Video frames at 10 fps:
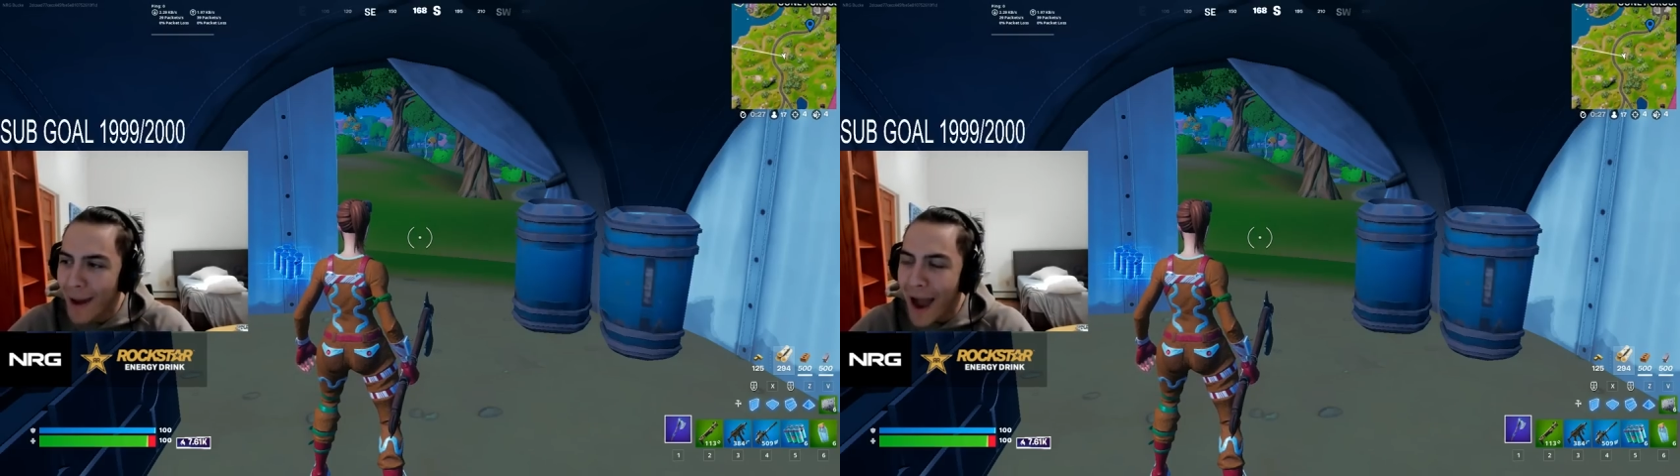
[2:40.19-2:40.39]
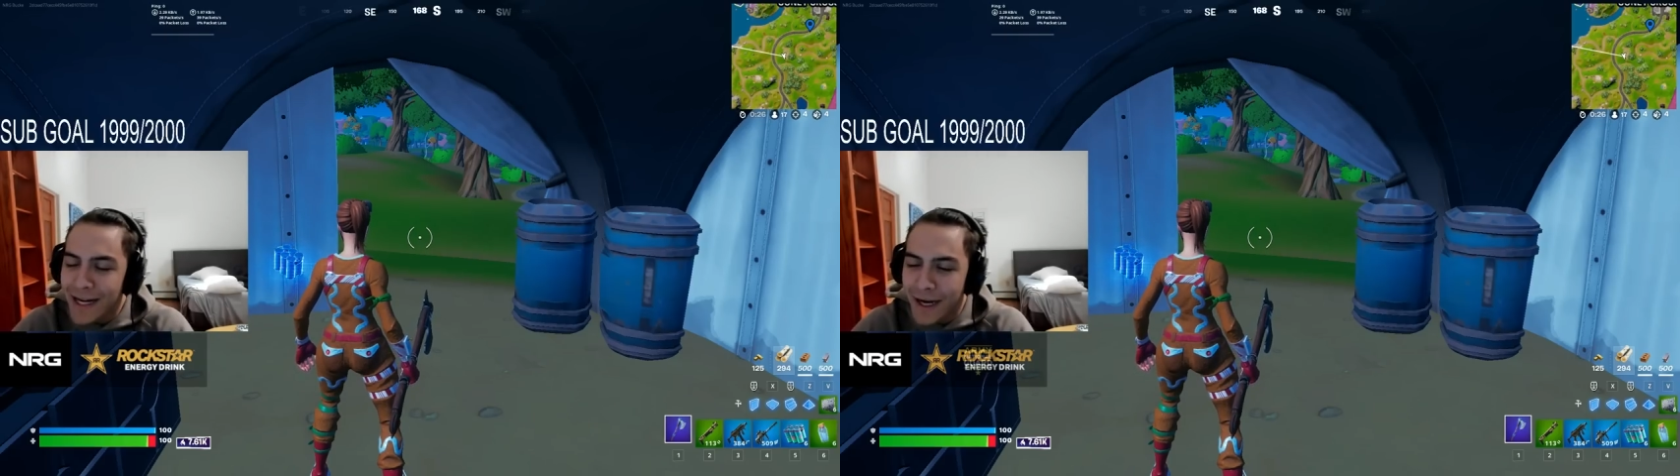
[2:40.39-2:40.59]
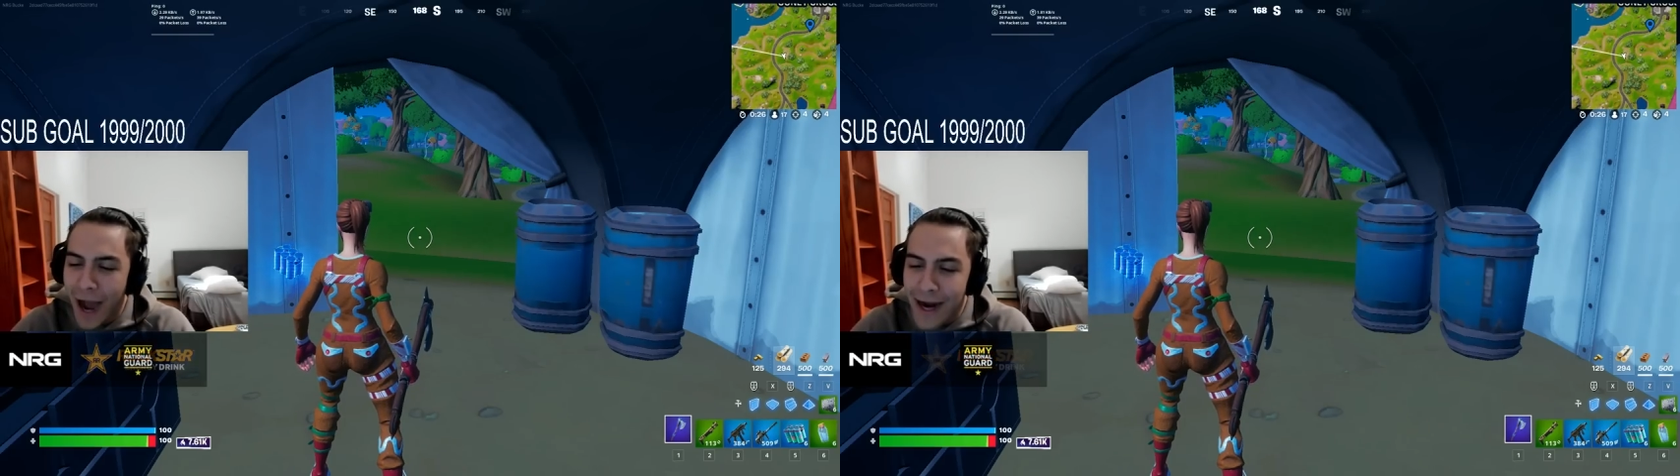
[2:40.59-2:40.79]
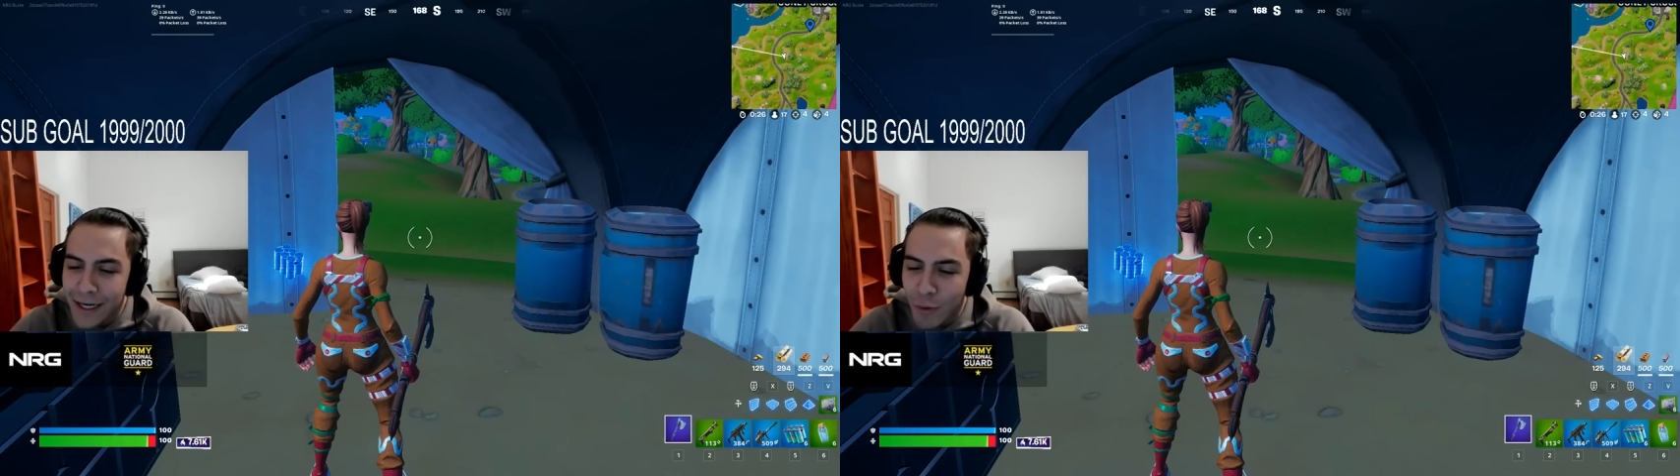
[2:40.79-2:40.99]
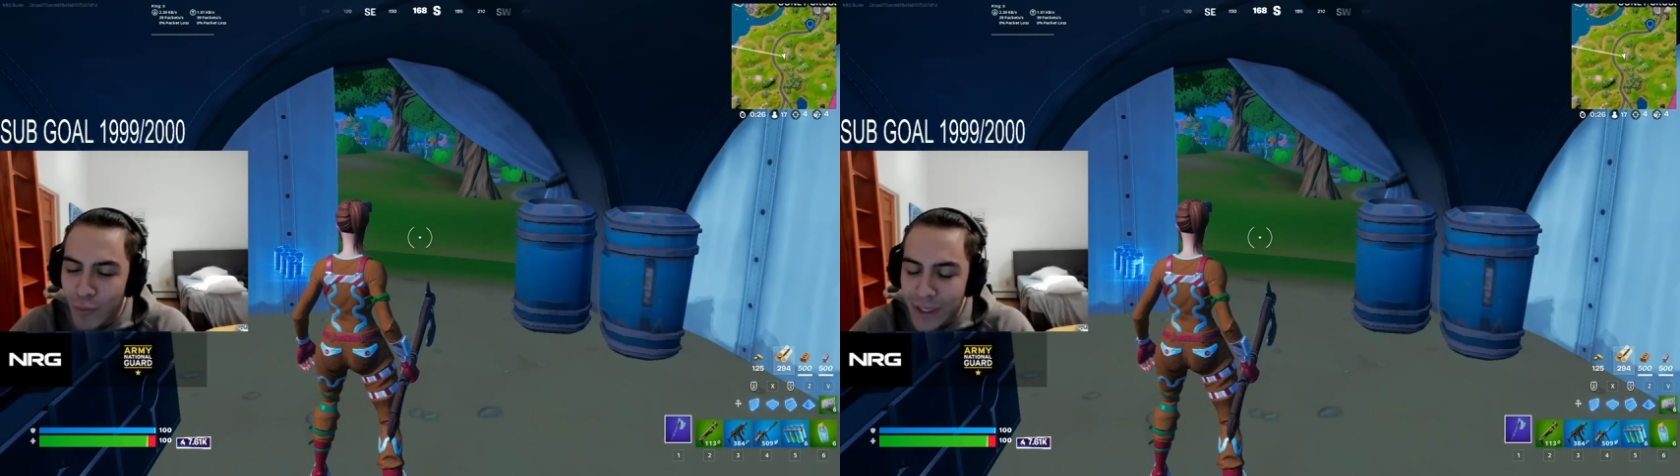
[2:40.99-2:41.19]
I need to, I need
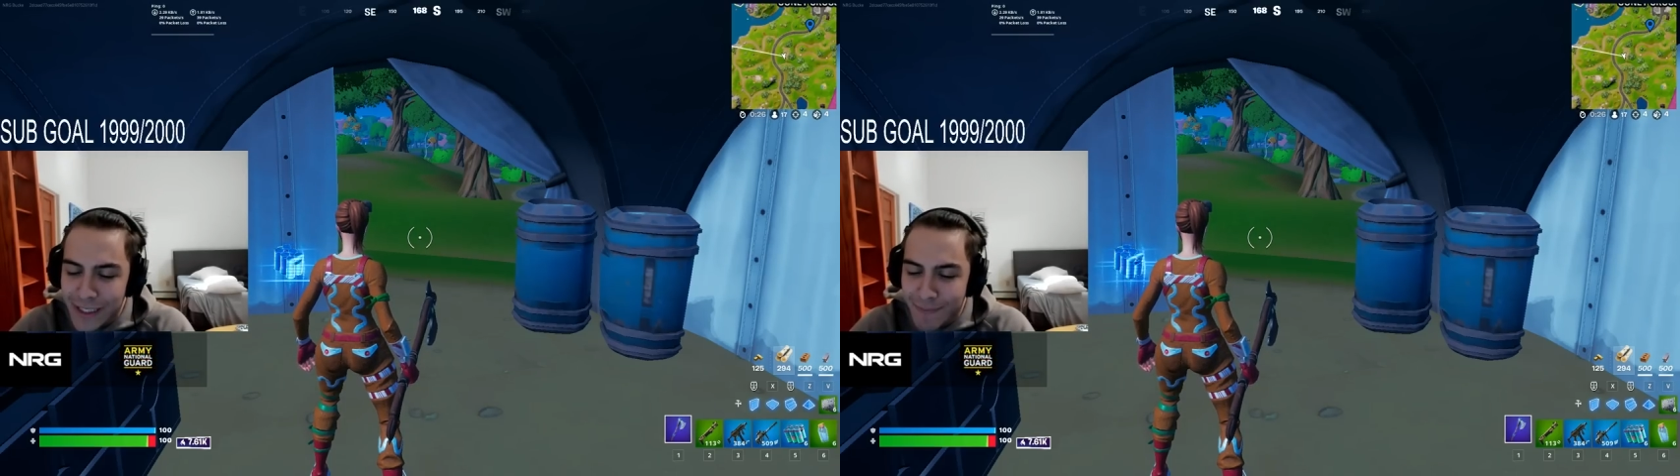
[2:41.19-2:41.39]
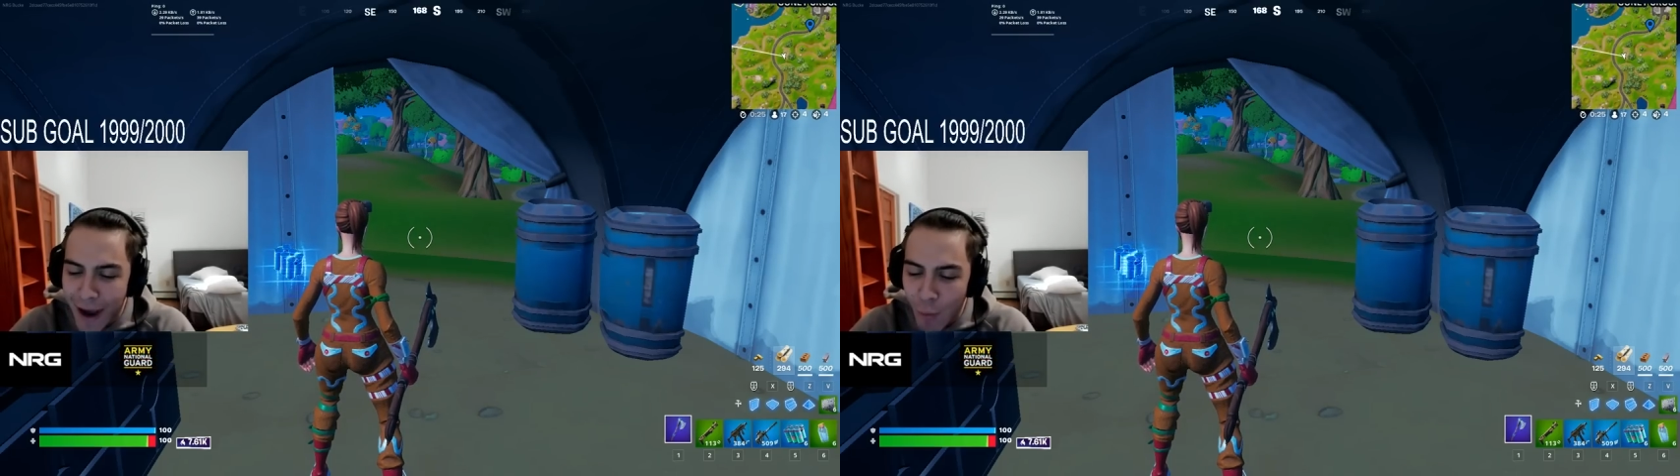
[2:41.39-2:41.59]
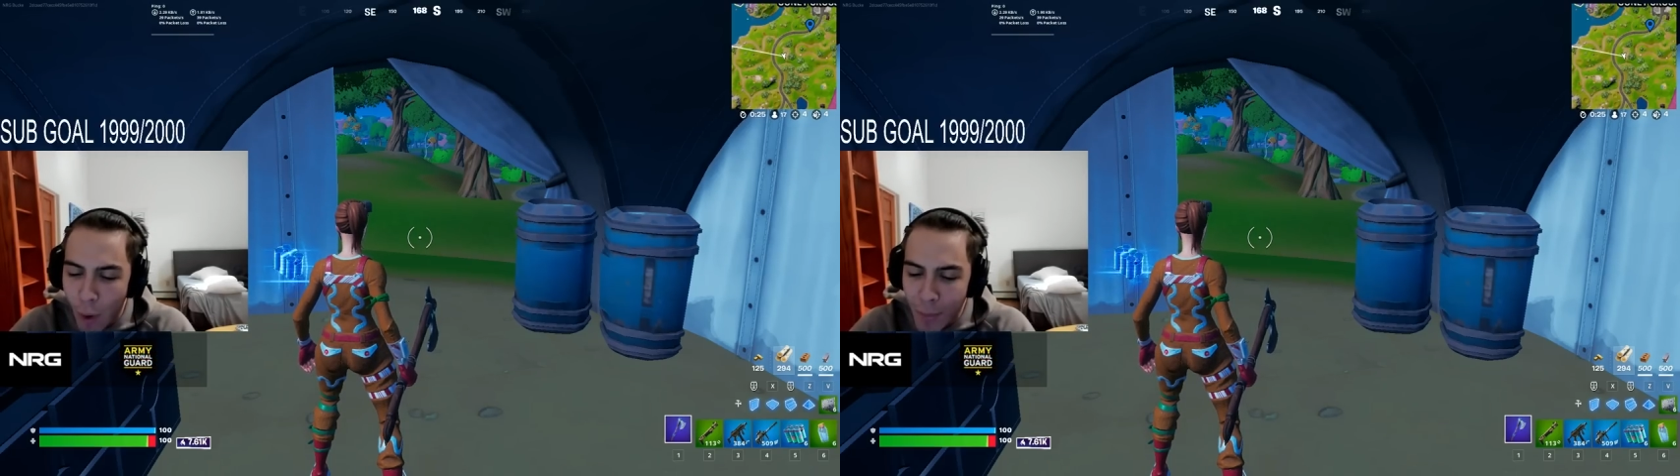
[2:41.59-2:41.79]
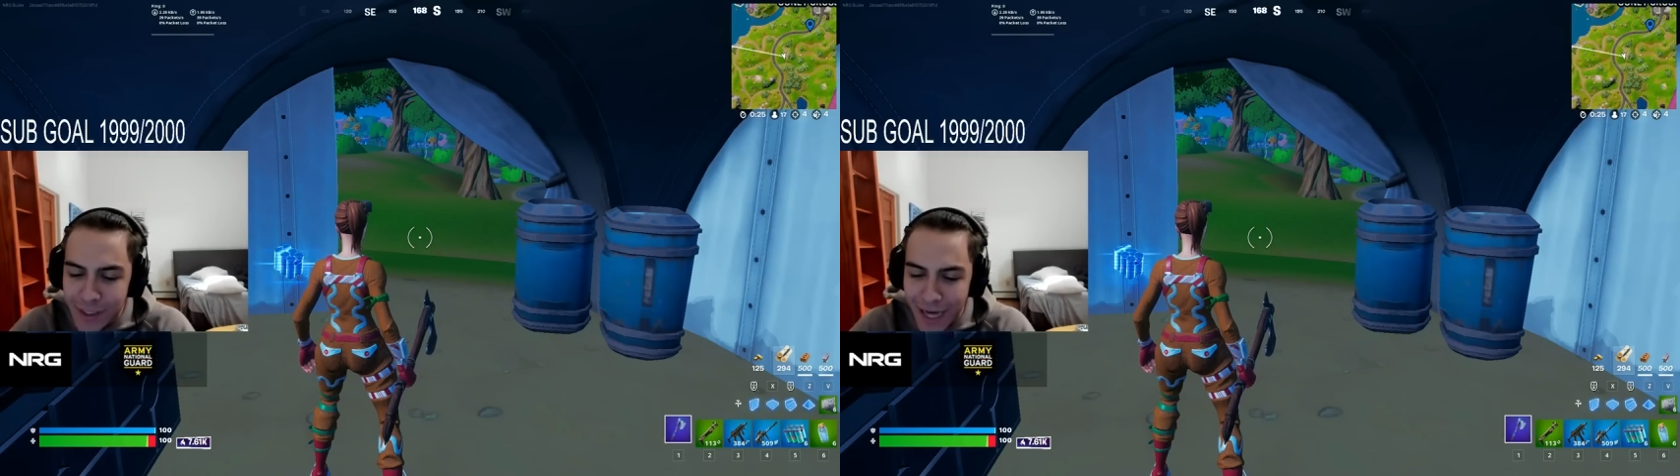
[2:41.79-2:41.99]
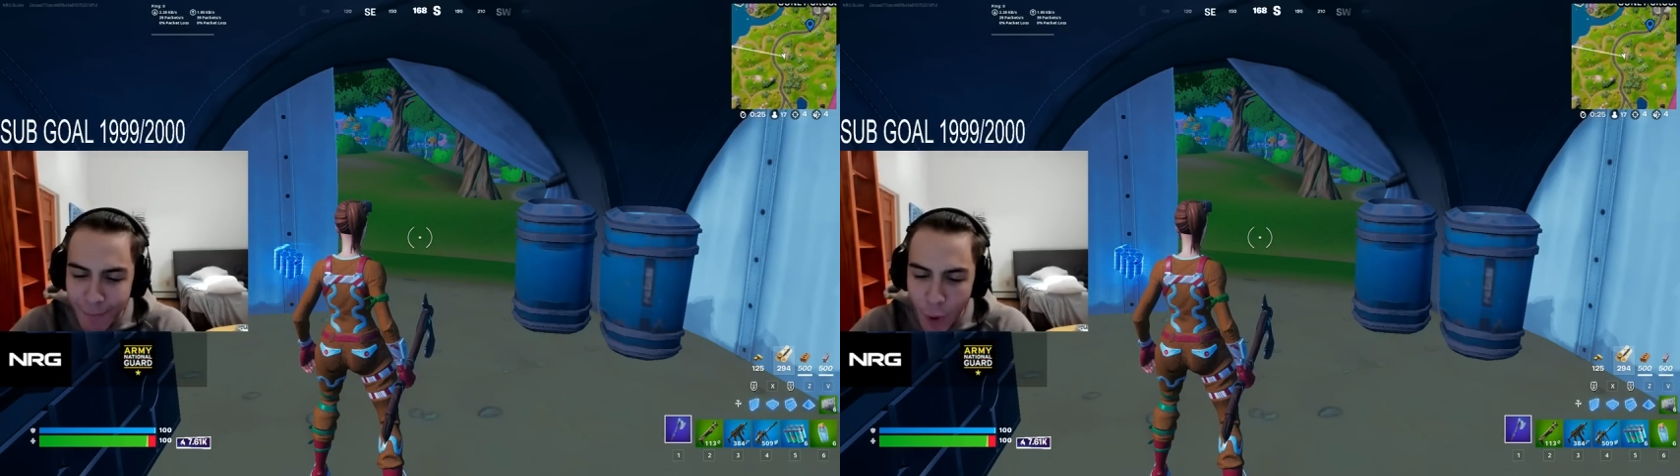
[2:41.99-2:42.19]
to read this back one more
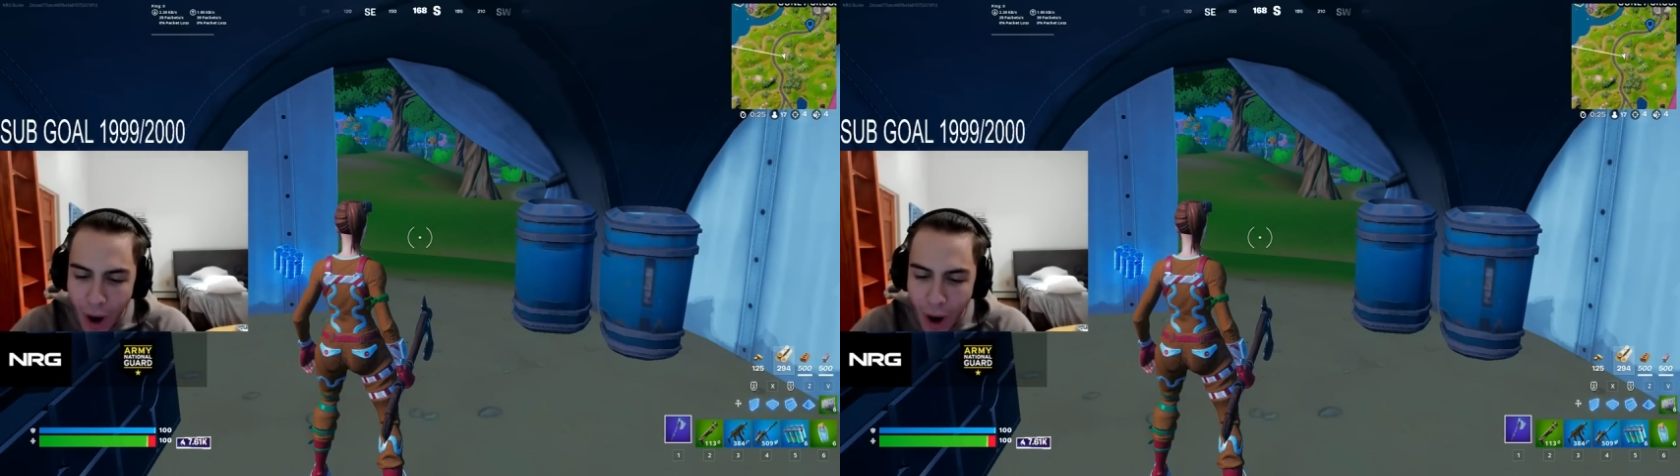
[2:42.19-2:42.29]
time, bro.